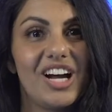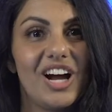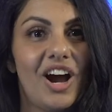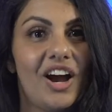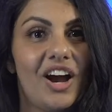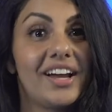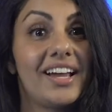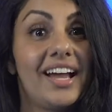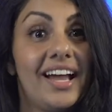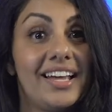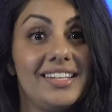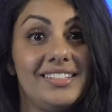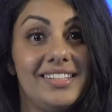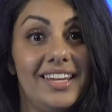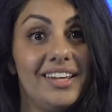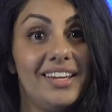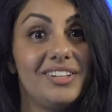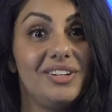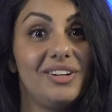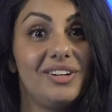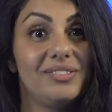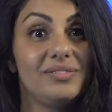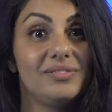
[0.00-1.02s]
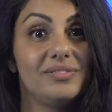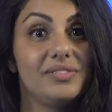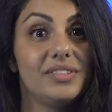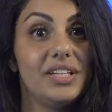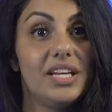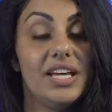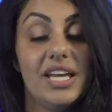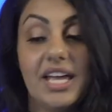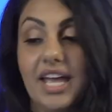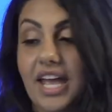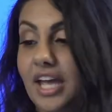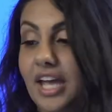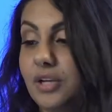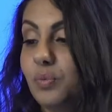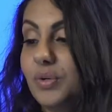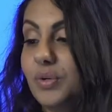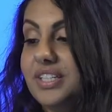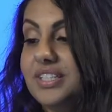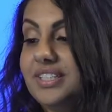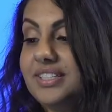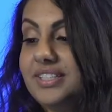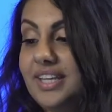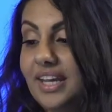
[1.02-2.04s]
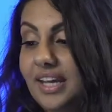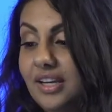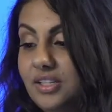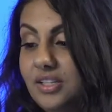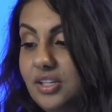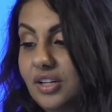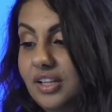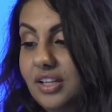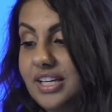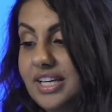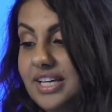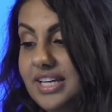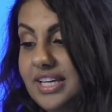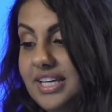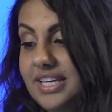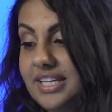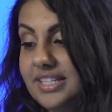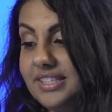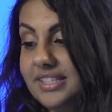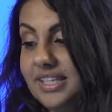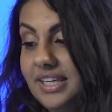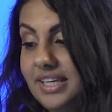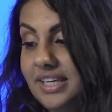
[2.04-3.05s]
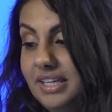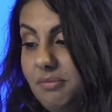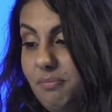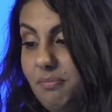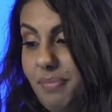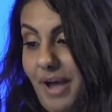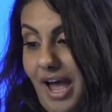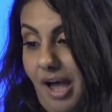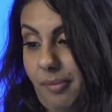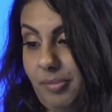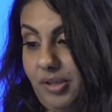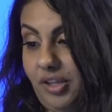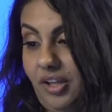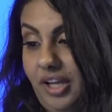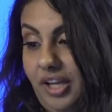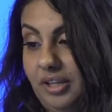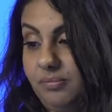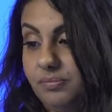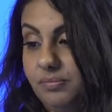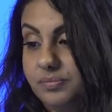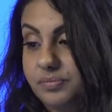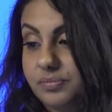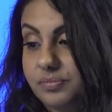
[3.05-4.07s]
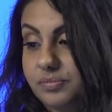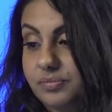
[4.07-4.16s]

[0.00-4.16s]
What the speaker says: our guy Daniel. And when Daniel is in Babylon,